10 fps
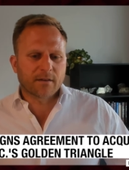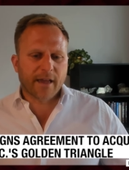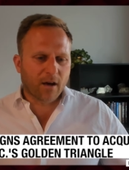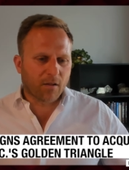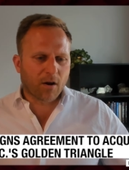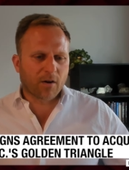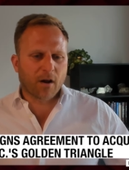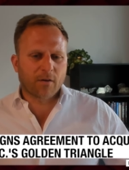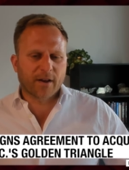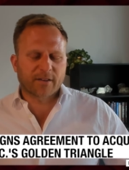Gail, our,
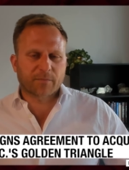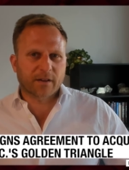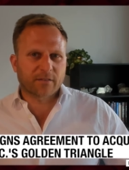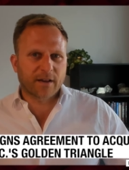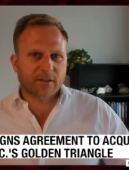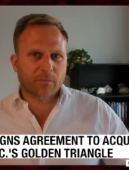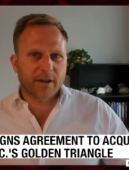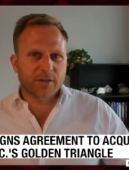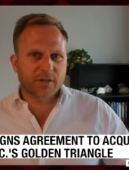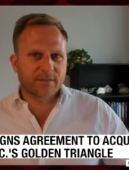our vice president of
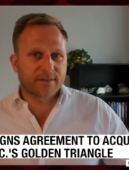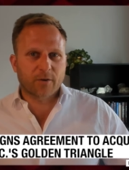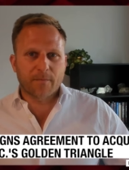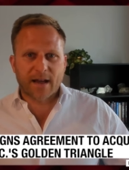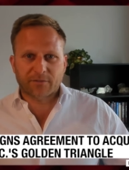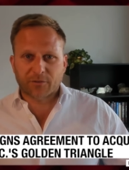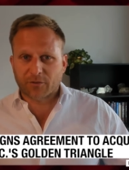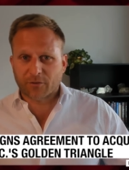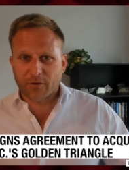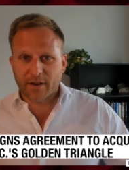exploration, did her
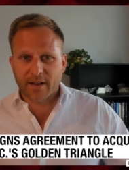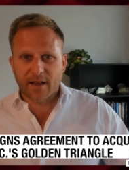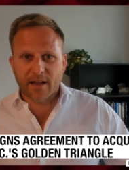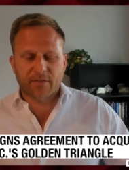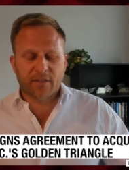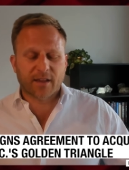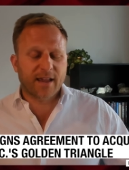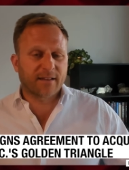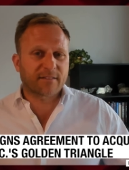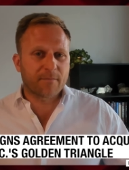master's degree at the
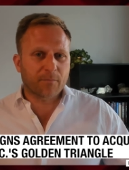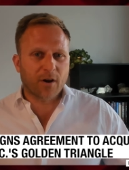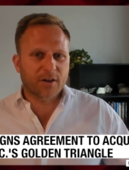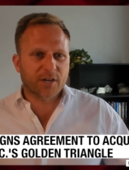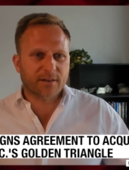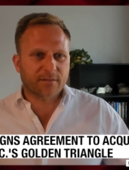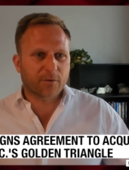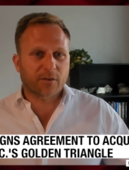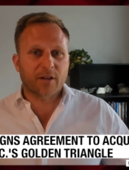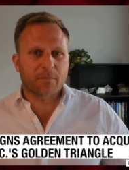KSM project
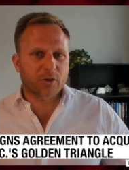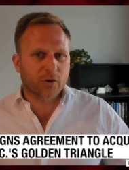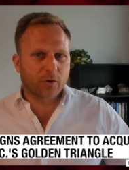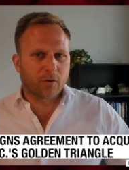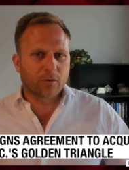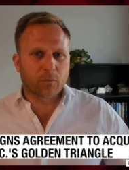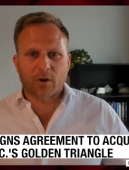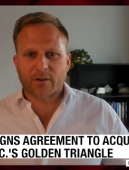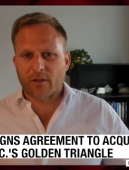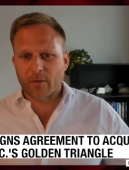for Seabridge Gold,
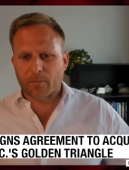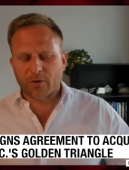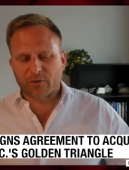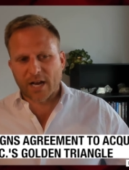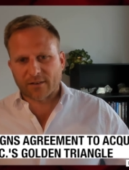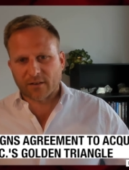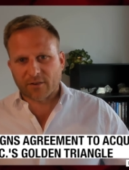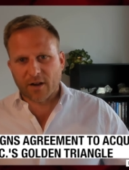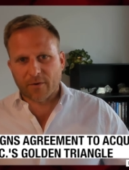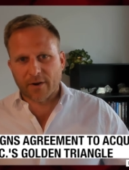worked on the Brucejack
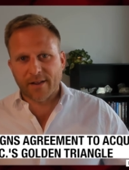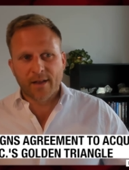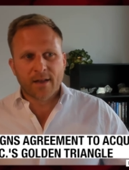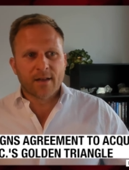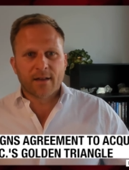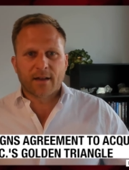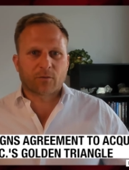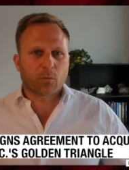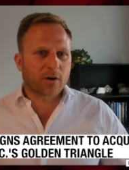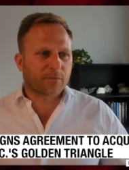discovery,
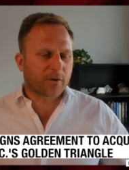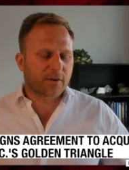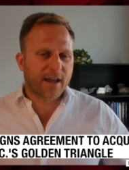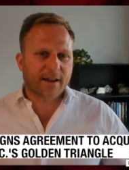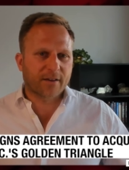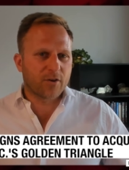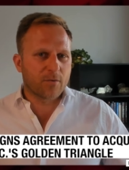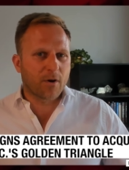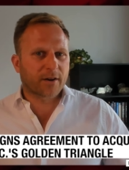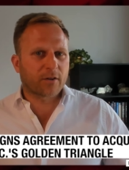has worked for Teck and
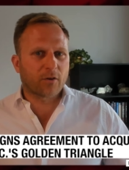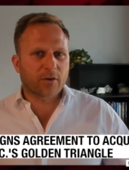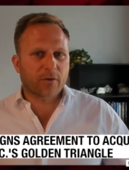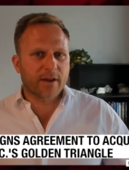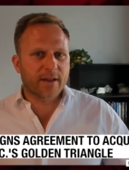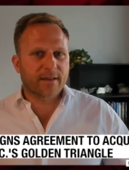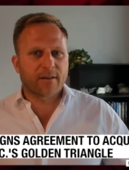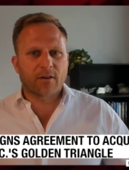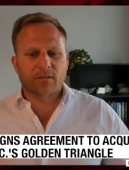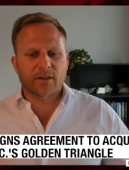Newmont at Galore Creek,
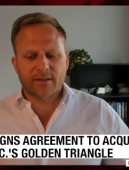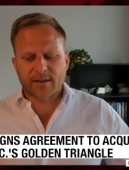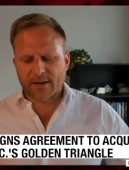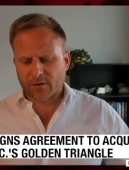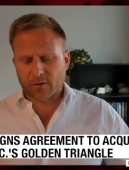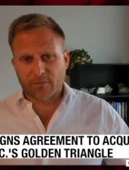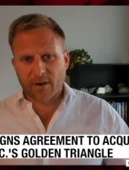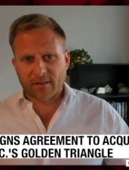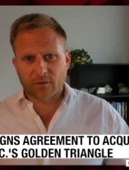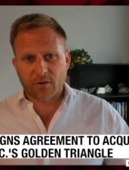and our lead technical
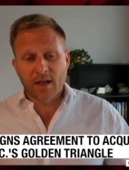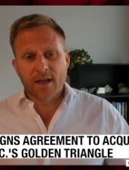advisor,